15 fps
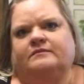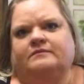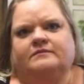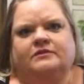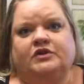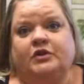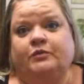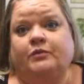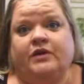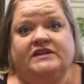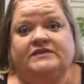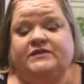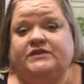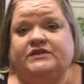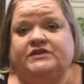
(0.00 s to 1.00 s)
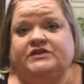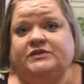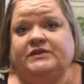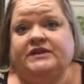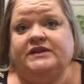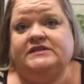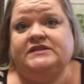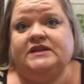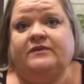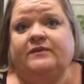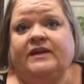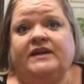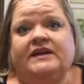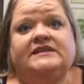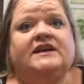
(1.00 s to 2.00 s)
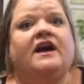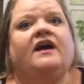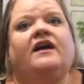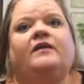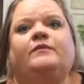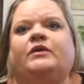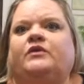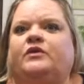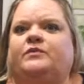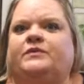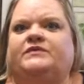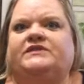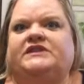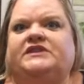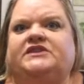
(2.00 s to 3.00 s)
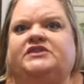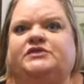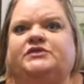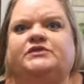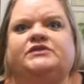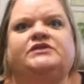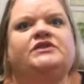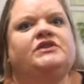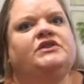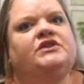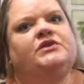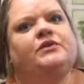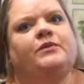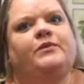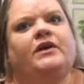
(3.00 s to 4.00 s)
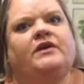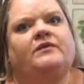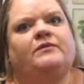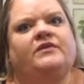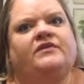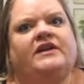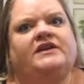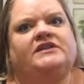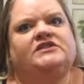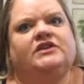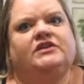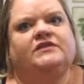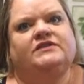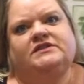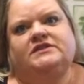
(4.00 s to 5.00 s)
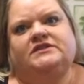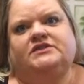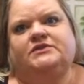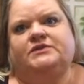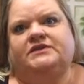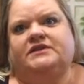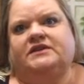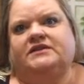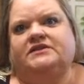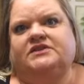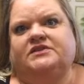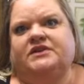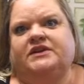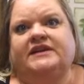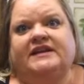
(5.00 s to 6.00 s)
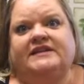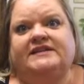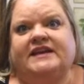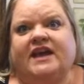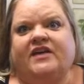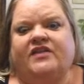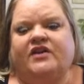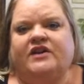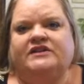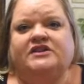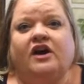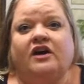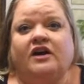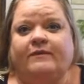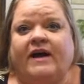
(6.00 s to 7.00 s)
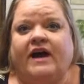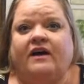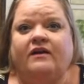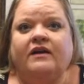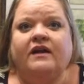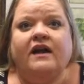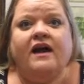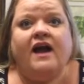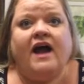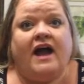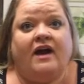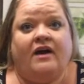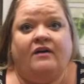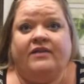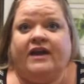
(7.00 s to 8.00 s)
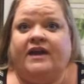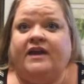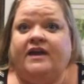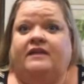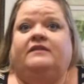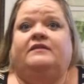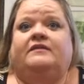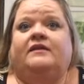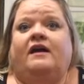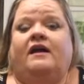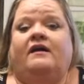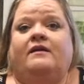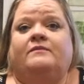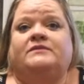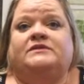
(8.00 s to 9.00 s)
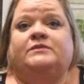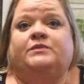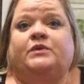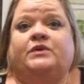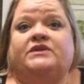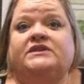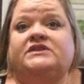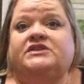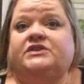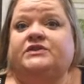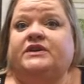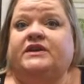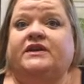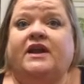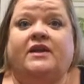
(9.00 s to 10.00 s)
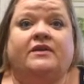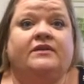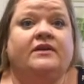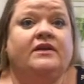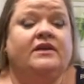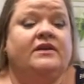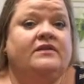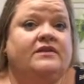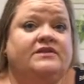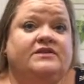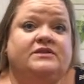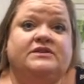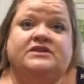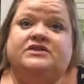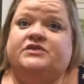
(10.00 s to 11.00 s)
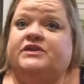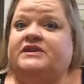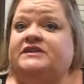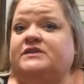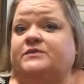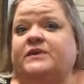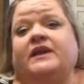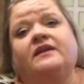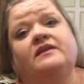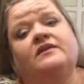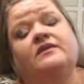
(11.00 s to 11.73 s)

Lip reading: numerous for the students. And anytime a group of teachers who are providing services to a student get together and talk about how they can support the student and the student's strengths and the